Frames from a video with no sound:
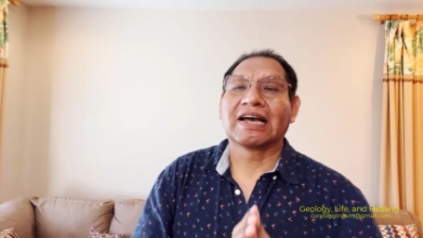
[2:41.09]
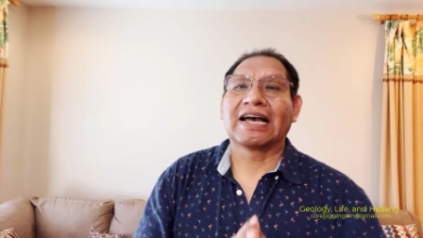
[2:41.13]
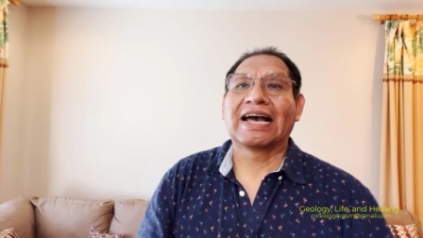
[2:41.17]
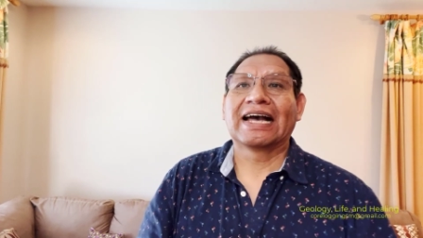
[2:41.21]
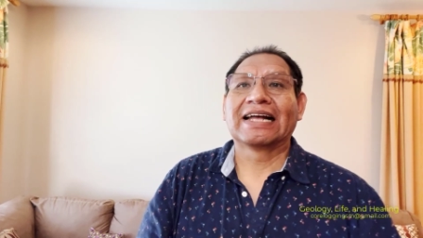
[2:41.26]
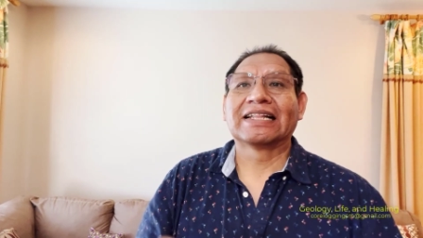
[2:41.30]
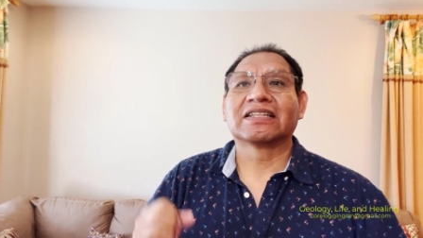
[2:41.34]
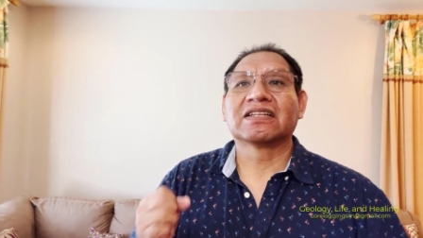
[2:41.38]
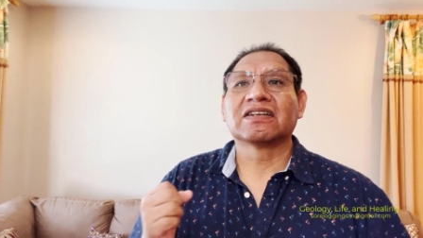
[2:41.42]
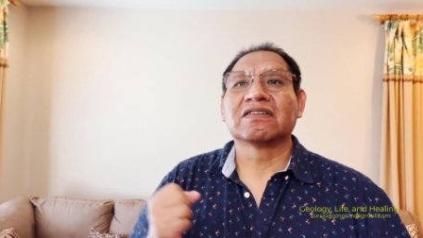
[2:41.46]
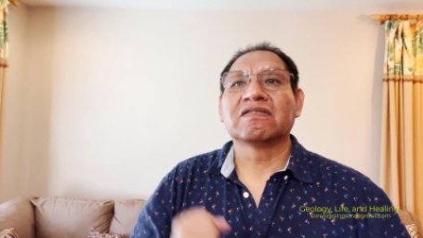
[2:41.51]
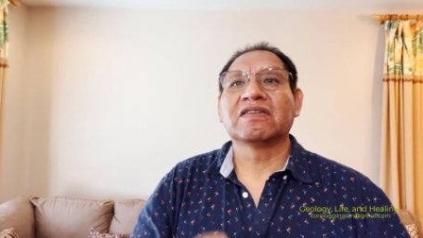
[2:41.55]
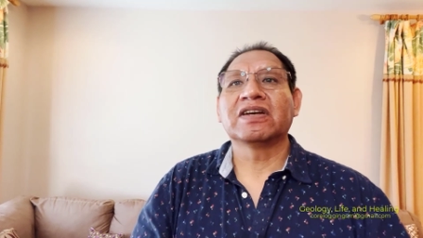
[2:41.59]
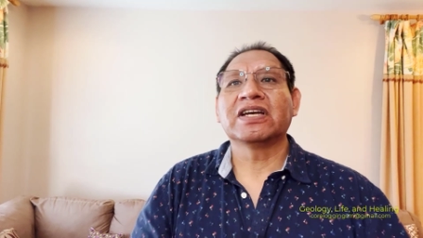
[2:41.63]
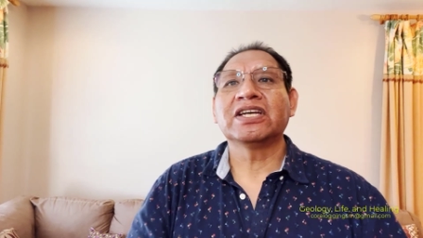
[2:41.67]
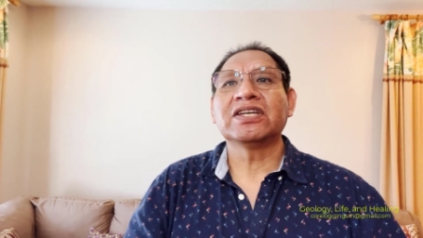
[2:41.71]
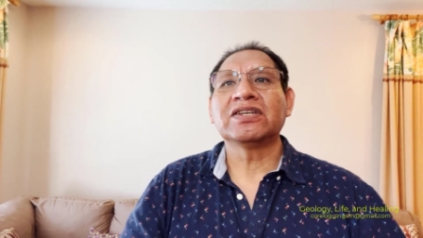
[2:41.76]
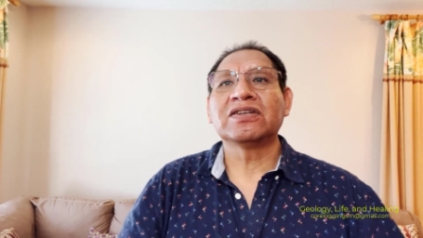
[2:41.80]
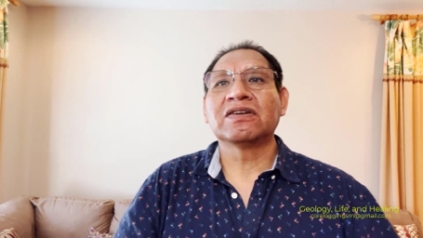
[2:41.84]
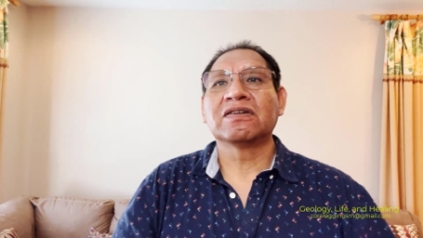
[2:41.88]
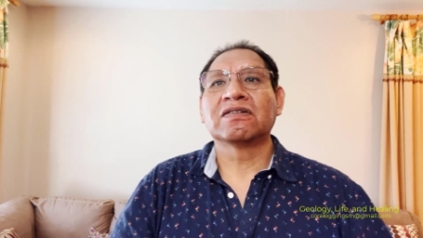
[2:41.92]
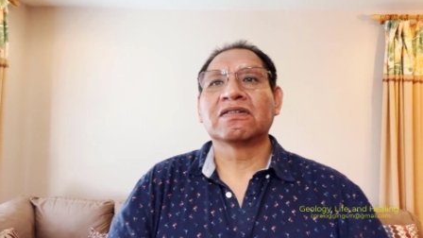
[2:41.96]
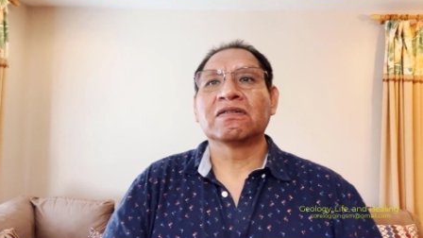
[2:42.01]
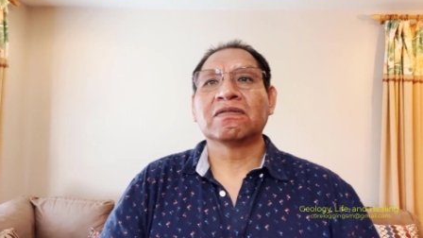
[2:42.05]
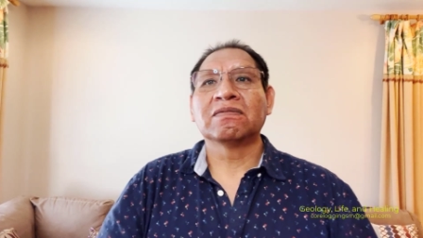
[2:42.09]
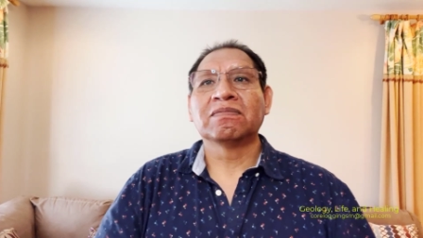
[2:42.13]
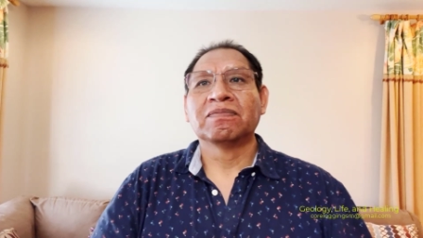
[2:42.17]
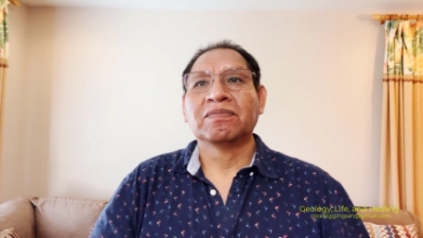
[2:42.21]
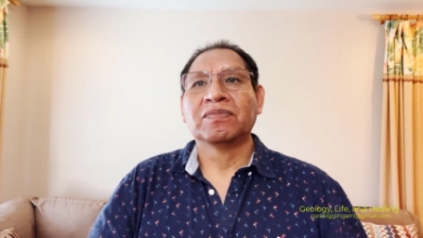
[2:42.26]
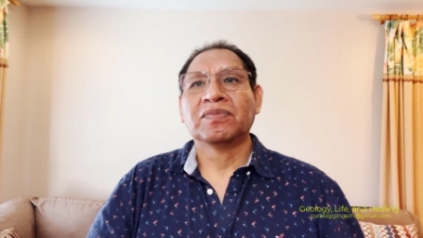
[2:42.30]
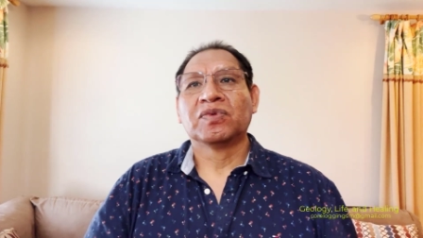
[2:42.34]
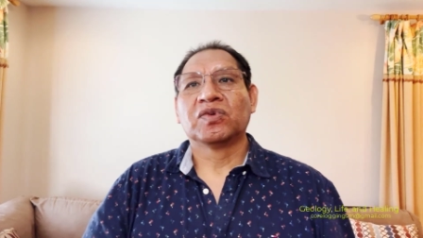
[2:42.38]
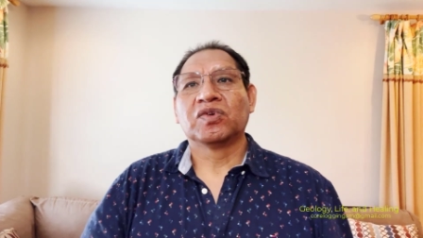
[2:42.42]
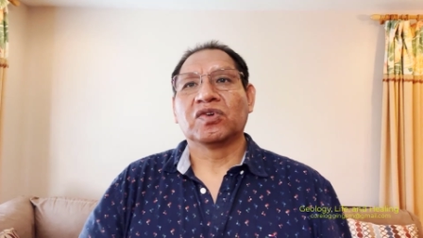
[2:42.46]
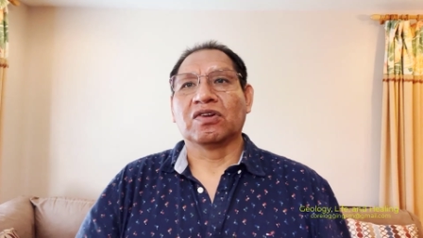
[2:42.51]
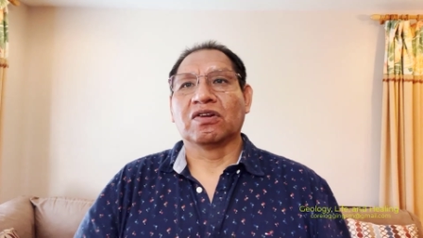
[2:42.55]
Alteration,
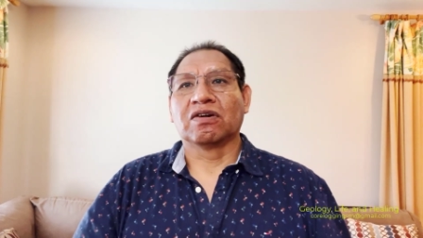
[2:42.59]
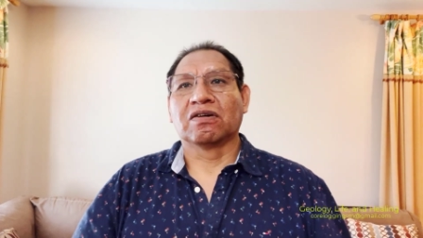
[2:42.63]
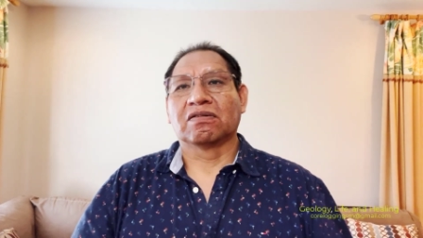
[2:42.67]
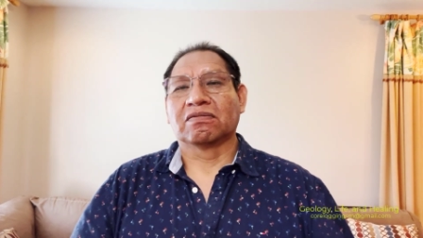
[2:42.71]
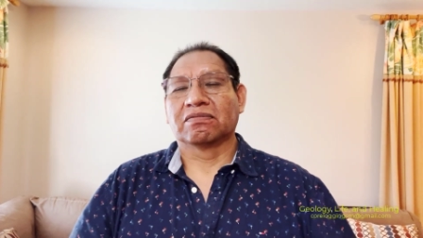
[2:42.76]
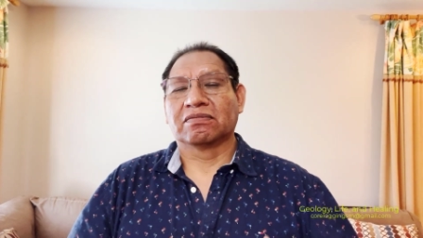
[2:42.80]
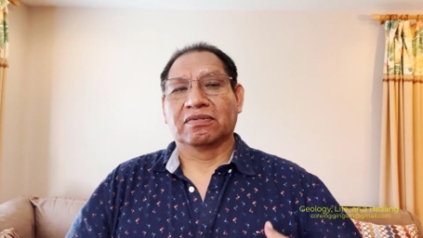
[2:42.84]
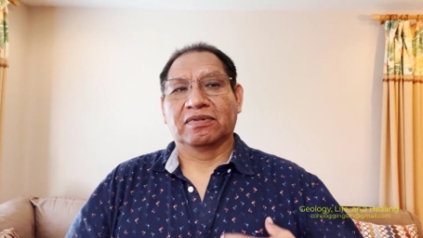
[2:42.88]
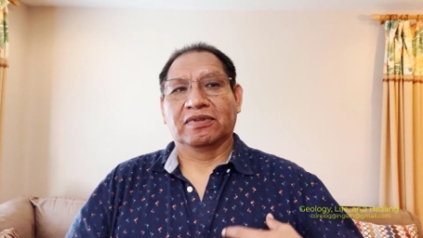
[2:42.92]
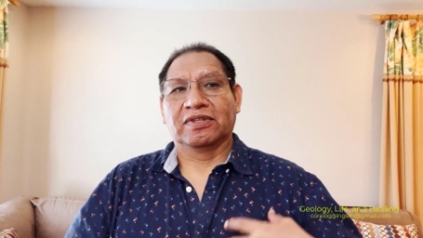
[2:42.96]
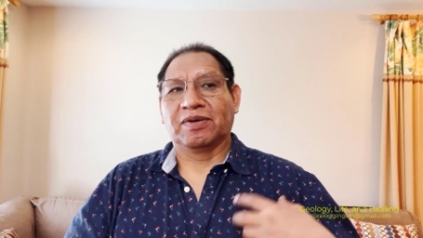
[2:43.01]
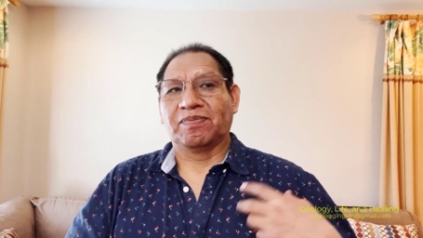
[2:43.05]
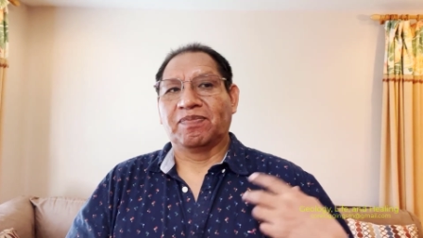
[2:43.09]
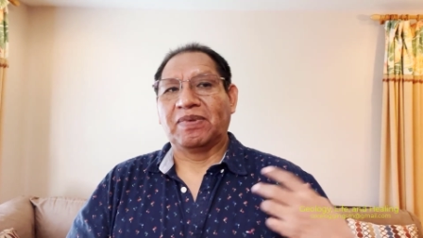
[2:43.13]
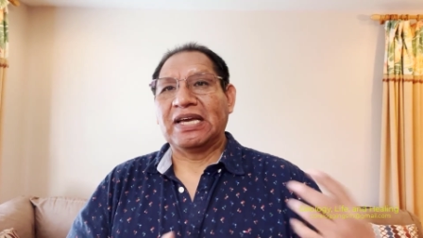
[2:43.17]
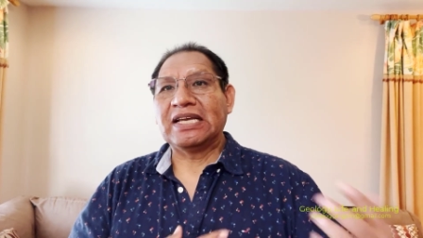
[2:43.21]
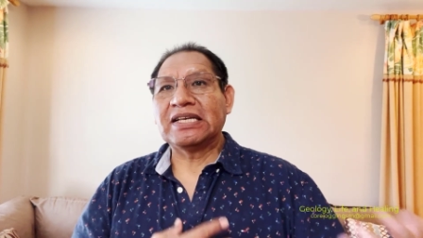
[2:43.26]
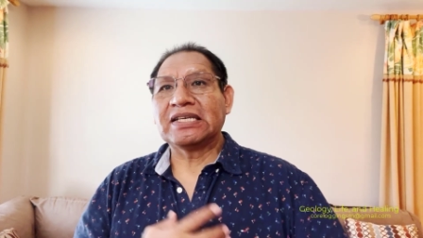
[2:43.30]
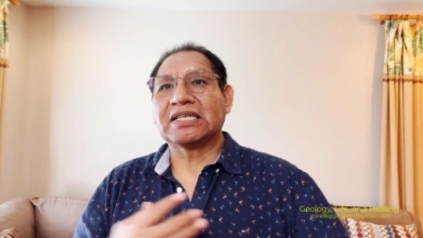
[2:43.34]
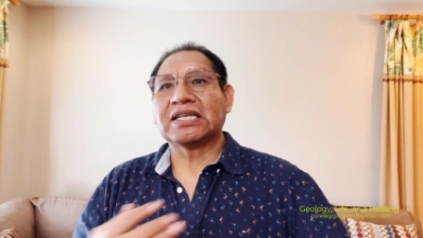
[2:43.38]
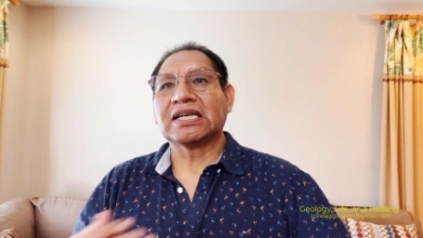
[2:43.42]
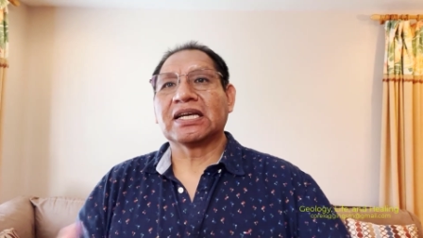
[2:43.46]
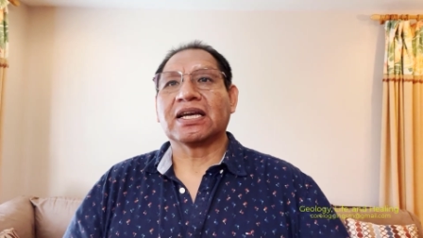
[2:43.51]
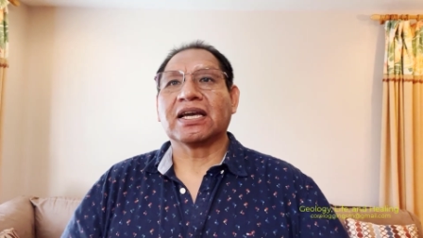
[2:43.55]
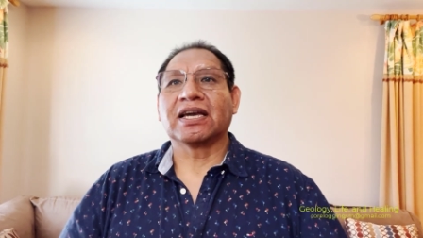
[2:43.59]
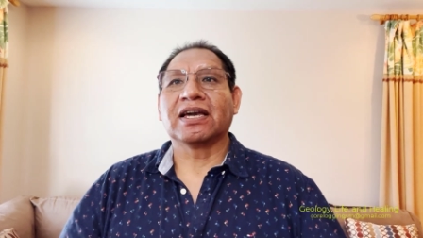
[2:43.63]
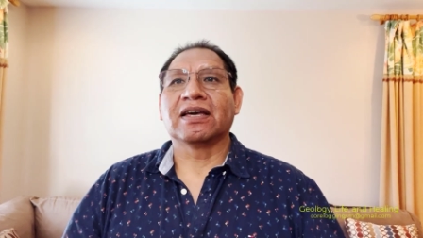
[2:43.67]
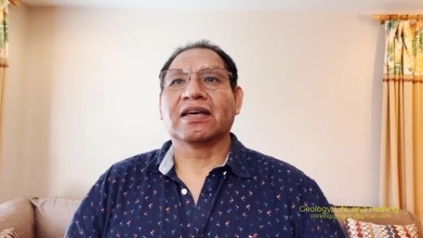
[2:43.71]
the basic